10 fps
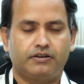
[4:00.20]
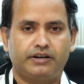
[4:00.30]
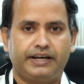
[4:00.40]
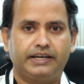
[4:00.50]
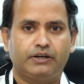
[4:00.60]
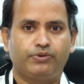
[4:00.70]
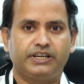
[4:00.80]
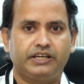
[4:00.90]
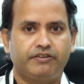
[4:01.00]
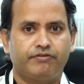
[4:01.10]
like we
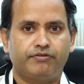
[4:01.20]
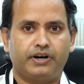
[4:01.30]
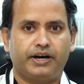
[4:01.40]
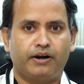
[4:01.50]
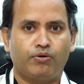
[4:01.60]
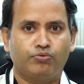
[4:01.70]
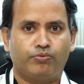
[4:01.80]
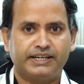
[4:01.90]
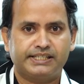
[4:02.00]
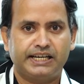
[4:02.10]
give around
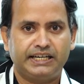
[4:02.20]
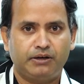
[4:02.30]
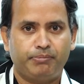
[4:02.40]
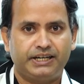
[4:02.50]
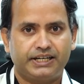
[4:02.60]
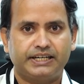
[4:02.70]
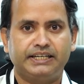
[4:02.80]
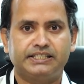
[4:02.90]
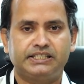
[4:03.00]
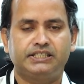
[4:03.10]
1 centimeter
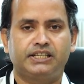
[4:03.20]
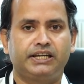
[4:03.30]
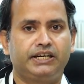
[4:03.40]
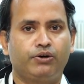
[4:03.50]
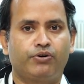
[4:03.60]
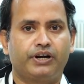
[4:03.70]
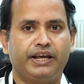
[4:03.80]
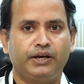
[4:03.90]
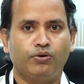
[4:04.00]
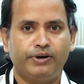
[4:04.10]
incision in your
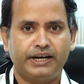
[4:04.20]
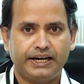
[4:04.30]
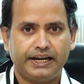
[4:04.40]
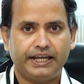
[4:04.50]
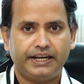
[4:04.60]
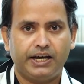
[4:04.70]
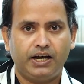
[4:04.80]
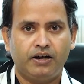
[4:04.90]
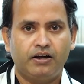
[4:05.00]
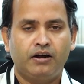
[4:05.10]
inguinal
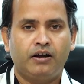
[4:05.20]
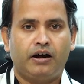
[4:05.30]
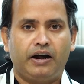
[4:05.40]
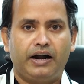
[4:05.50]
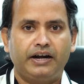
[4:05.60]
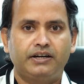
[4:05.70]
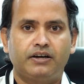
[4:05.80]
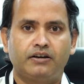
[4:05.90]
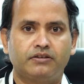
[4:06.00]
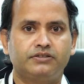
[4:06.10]
area
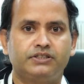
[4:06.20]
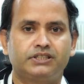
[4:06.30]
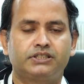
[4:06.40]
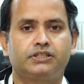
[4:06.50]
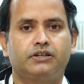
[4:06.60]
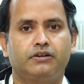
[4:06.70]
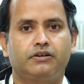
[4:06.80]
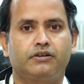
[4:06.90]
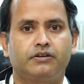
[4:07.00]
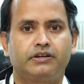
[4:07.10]
and just
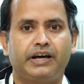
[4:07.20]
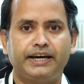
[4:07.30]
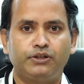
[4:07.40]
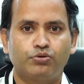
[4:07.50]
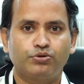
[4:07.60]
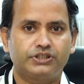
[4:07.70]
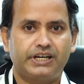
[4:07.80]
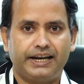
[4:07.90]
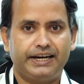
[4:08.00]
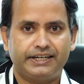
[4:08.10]
tie those
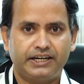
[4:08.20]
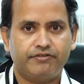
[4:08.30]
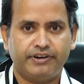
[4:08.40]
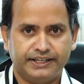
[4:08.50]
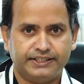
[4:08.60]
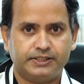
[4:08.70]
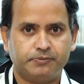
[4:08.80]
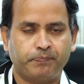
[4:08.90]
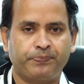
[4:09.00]
dilated veins.